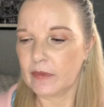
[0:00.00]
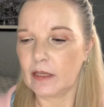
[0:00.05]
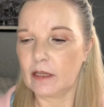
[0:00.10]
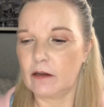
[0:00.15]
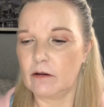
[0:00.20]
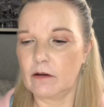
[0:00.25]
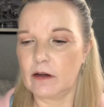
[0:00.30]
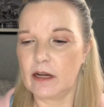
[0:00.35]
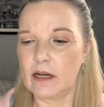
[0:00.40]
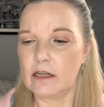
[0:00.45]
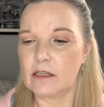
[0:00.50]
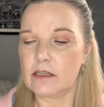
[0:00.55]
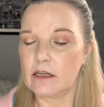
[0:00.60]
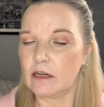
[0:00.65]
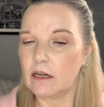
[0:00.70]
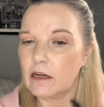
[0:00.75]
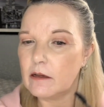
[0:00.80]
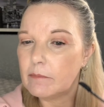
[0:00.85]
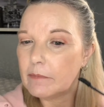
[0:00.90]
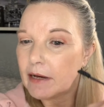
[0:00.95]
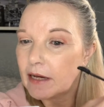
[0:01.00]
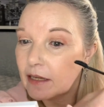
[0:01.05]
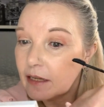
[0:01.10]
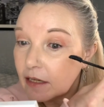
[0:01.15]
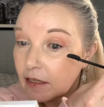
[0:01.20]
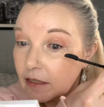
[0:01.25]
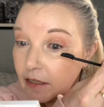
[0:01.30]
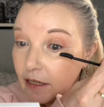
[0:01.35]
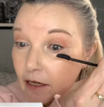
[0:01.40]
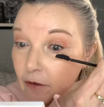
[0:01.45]
Okay, so I'm going back
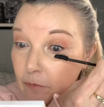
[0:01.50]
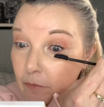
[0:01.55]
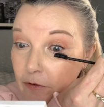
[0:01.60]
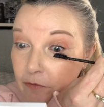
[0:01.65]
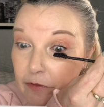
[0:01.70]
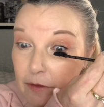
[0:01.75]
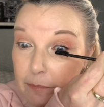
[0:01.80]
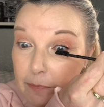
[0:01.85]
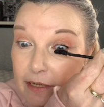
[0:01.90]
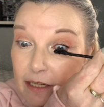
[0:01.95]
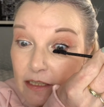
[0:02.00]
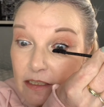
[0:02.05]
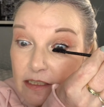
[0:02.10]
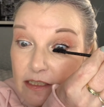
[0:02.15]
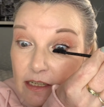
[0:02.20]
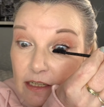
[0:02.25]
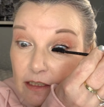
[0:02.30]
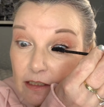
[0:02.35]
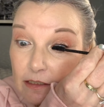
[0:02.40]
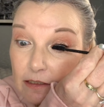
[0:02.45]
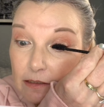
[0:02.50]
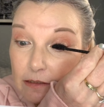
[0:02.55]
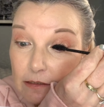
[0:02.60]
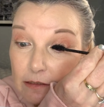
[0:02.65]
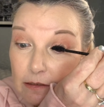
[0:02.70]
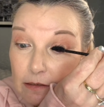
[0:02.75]
in now with the bigger side,